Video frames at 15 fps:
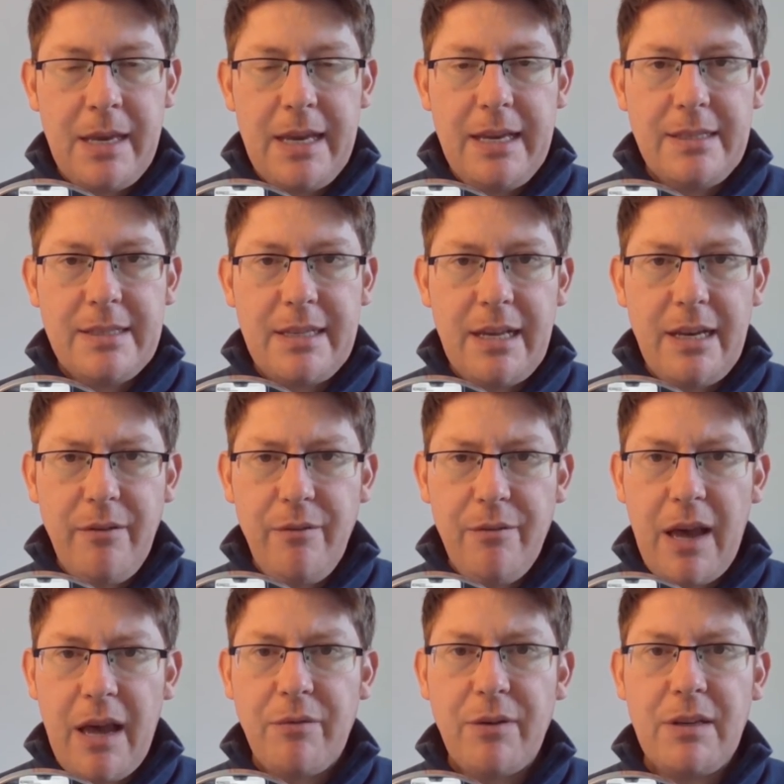Instead of
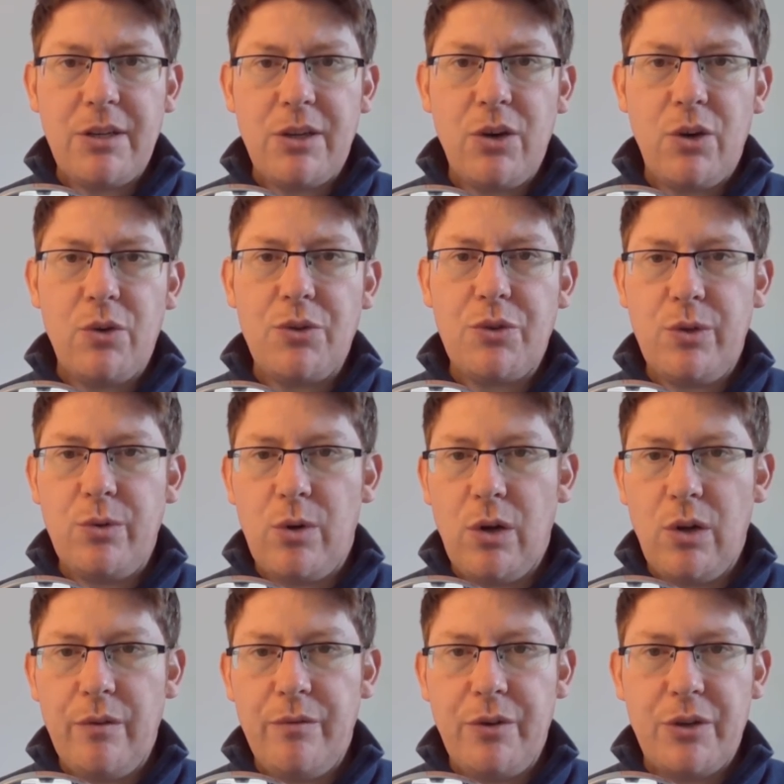having to go through
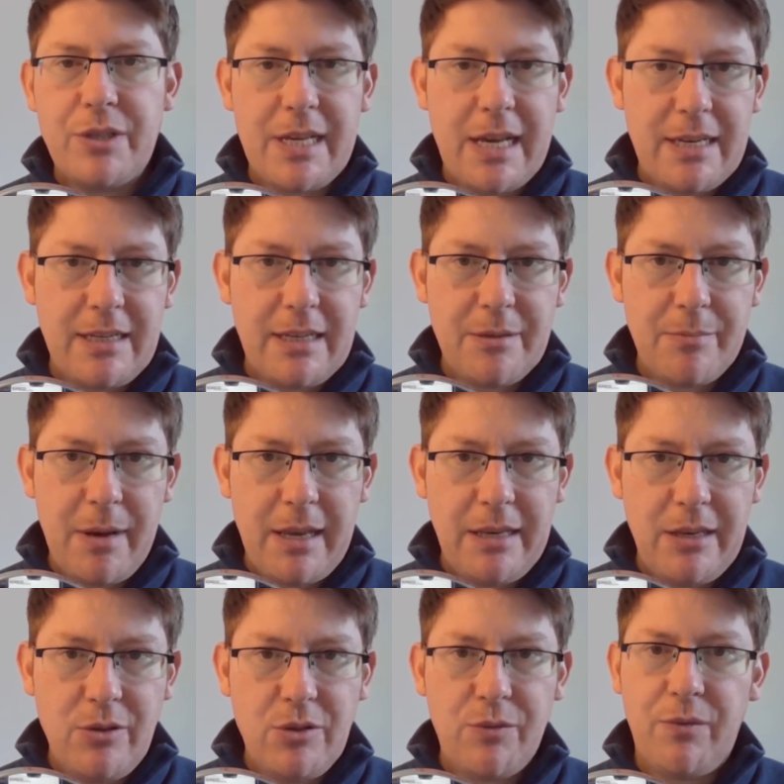all of your settings
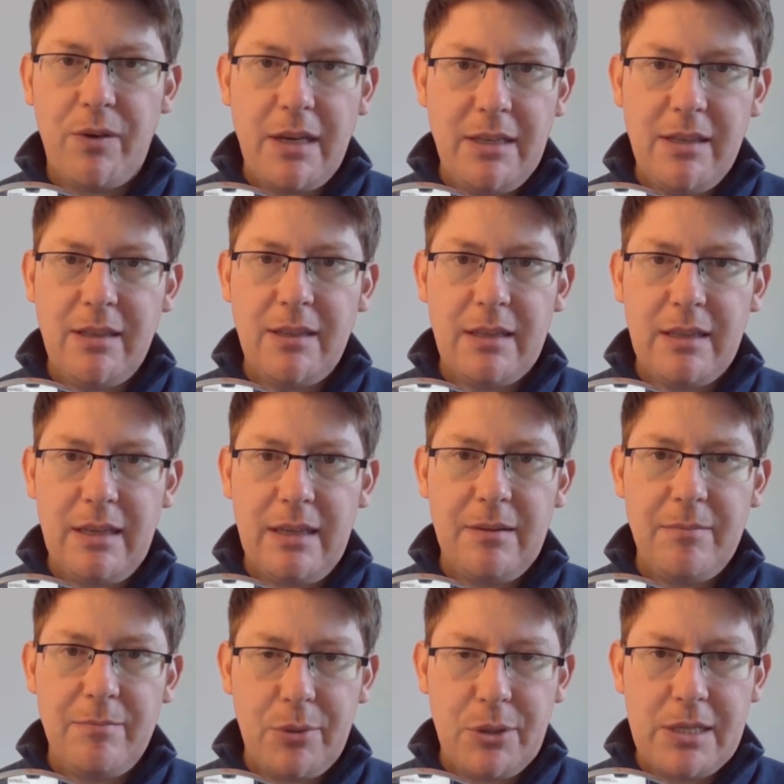menus, finding the
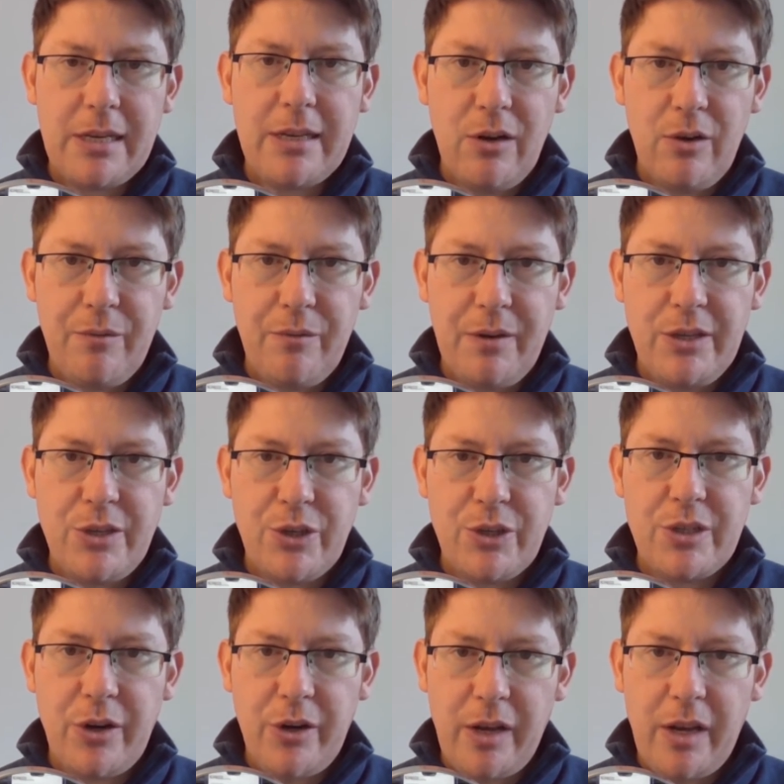particular feature,
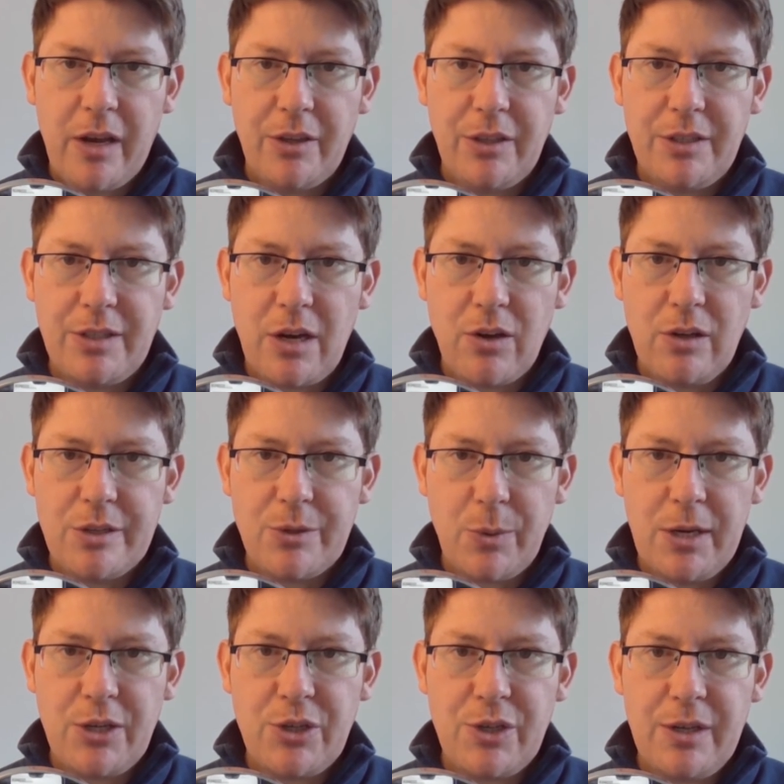turning on the toggle
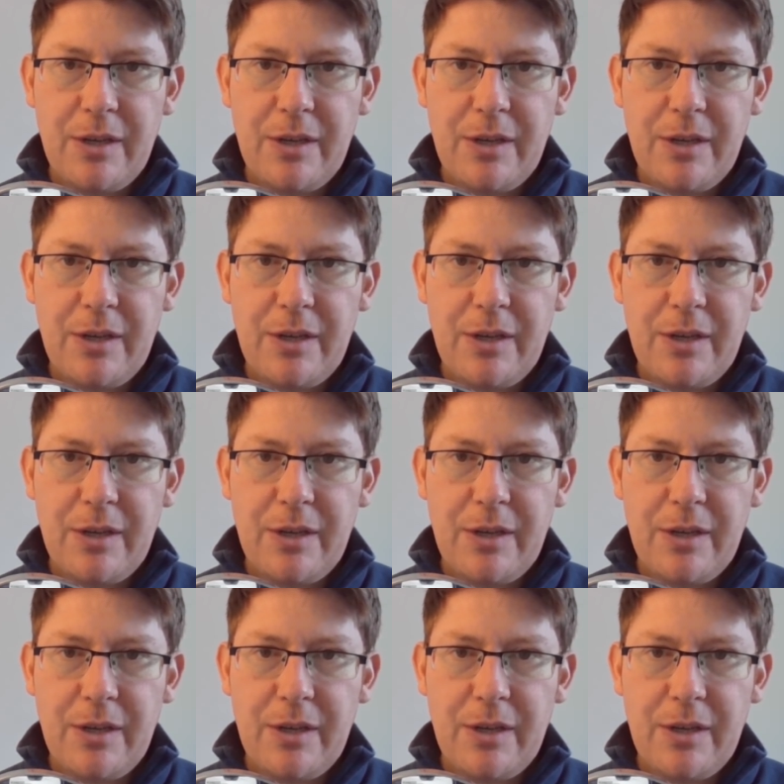switch,